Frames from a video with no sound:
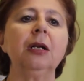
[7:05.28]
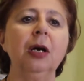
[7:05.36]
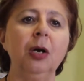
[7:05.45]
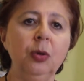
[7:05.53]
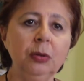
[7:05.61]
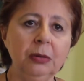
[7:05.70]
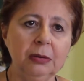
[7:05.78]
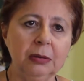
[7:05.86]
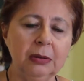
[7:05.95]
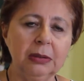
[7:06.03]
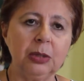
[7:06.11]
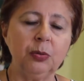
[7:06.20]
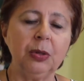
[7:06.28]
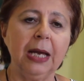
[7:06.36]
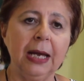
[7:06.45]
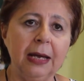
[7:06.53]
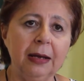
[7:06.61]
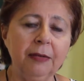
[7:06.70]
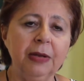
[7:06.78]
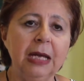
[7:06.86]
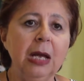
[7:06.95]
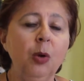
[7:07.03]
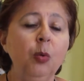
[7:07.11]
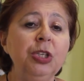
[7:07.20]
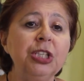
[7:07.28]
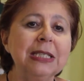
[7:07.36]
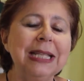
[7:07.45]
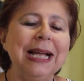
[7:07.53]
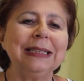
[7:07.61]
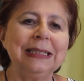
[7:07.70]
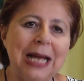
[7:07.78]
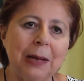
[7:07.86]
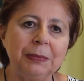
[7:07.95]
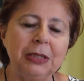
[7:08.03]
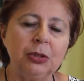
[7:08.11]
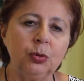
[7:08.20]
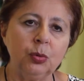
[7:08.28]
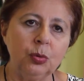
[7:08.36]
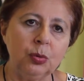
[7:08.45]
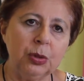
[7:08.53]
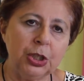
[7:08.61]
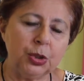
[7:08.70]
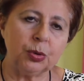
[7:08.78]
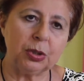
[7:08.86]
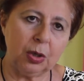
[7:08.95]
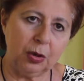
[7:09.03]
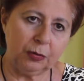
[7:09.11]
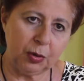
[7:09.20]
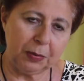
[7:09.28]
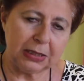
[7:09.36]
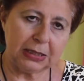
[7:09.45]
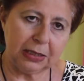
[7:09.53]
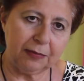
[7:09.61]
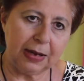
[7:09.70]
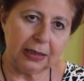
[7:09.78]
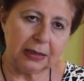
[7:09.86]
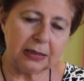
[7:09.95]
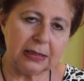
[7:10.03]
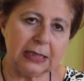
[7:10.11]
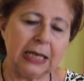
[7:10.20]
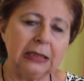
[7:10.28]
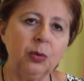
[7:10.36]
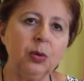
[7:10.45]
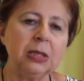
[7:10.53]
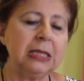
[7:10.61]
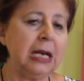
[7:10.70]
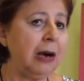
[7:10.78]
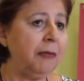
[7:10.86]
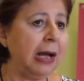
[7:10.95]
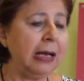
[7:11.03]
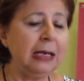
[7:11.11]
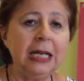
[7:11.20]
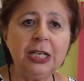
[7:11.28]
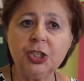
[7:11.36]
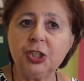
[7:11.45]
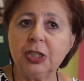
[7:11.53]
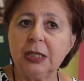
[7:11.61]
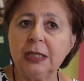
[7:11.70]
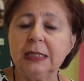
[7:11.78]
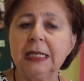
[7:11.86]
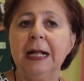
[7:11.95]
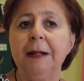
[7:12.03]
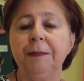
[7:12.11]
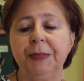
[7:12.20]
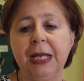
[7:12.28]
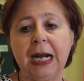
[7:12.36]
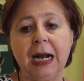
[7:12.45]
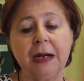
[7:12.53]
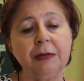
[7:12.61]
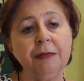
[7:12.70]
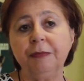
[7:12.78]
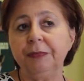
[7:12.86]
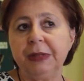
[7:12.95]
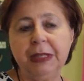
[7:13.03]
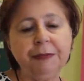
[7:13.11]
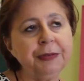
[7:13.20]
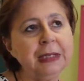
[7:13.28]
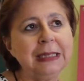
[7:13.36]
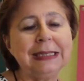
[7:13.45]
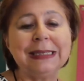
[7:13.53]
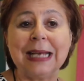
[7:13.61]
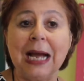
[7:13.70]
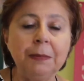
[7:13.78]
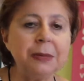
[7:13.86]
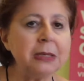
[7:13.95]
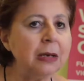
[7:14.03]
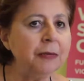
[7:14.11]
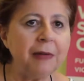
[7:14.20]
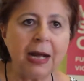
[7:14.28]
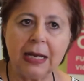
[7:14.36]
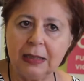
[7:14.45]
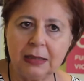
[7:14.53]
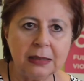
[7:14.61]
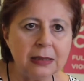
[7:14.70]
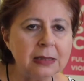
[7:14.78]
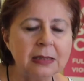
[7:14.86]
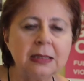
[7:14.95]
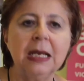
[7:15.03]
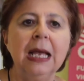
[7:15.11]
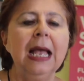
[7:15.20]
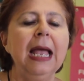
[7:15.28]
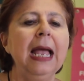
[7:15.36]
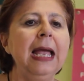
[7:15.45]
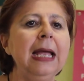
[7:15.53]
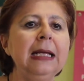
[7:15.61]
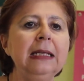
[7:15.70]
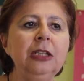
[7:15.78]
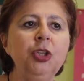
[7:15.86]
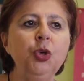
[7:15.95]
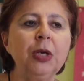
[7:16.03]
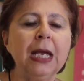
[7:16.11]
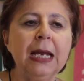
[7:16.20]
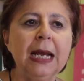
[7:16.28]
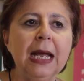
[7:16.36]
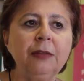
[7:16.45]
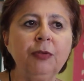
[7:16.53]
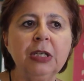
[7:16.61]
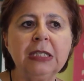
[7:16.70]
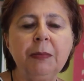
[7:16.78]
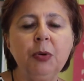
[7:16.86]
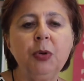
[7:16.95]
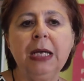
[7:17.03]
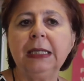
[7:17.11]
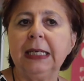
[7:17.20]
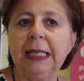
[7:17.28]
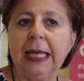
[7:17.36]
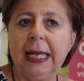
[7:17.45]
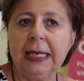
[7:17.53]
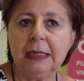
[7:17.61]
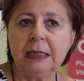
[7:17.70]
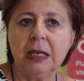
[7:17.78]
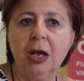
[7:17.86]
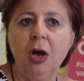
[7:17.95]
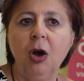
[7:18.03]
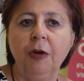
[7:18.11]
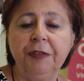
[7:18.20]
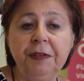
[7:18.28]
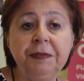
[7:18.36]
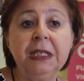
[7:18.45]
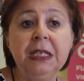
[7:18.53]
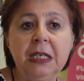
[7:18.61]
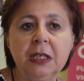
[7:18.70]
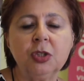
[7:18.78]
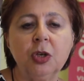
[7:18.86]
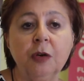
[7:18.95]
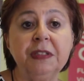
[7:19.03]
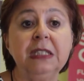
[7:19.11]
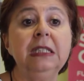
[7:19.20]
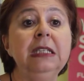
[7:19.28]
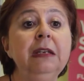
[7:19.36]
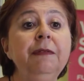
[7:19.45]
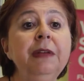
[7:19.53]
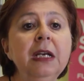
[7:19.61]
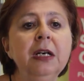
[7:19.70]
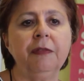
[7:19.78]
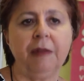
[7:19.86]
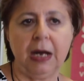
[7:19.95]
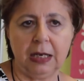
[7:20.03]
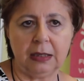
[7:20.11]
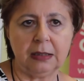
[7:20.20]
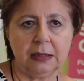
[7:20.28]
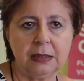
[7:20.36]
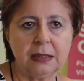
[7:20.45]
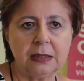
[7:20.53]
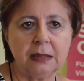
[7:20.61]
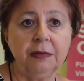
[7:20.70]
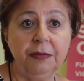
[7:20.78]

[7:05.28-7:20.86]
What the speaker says: code that we have, which is not adapted to issues of domestic violence. In other words, there are violations, there are different types of violence, and you cannot, for example, we had a case of 15 years of severe violence,